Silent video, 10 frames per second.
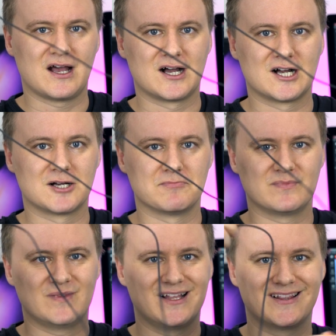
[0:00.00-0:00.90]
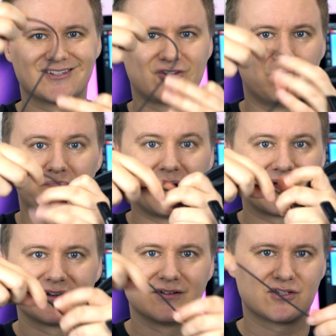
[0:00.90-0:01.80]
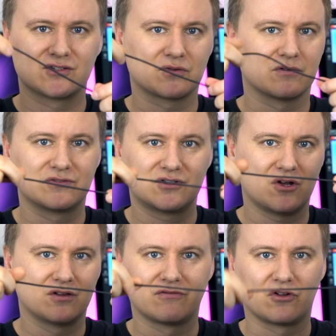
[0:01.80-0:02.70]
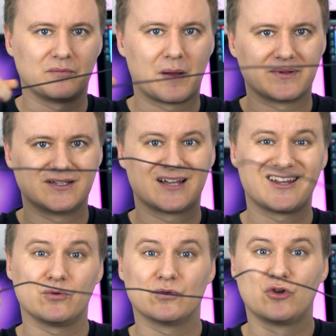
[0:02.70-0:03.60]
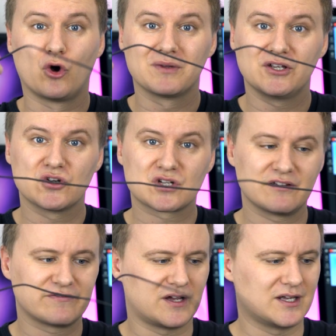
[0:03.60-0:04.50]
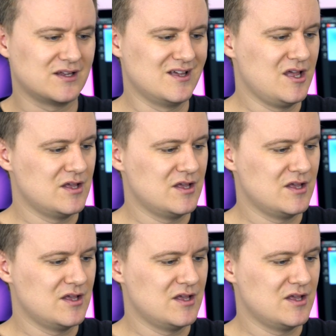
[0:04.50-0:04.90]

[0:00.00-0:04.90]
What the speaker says: There's no button to sort of turn the volume up and down that you would normally usually find.